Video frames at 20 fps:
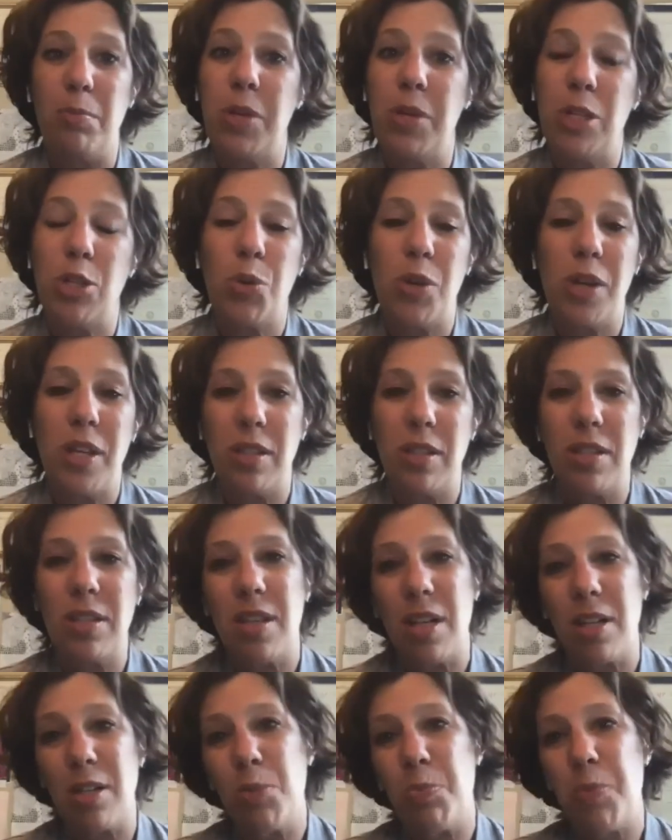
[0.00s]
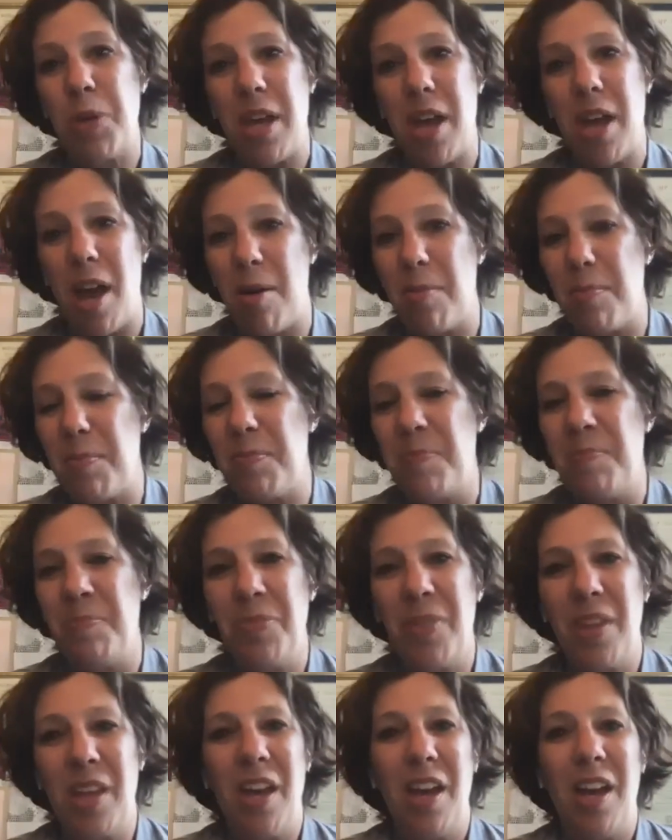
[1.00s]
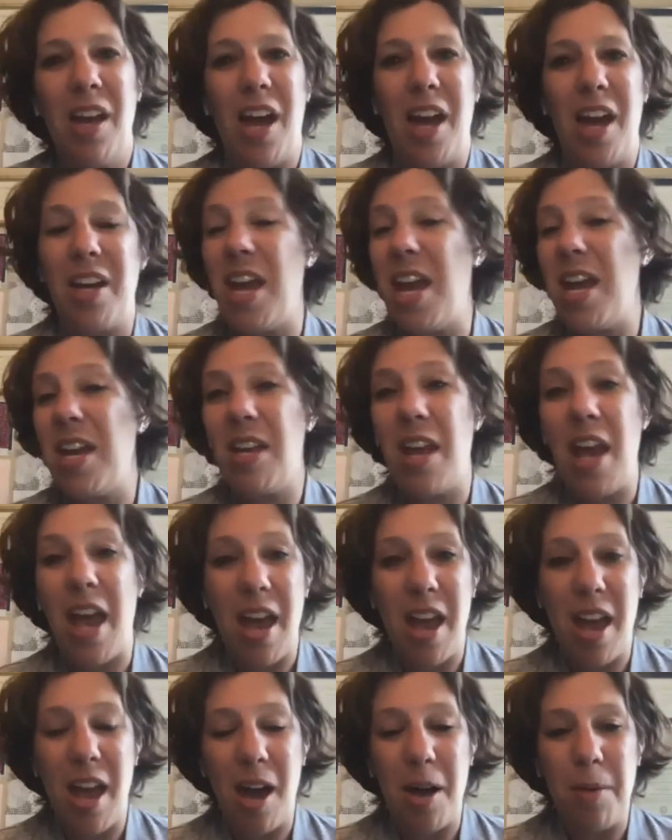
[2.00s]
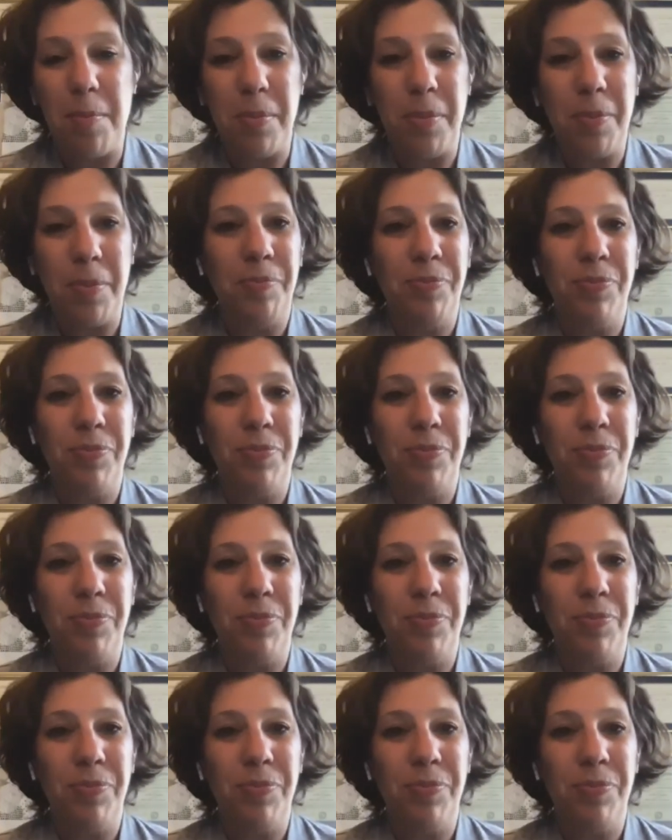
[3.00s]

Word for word: between 6 p.m and 8 a.m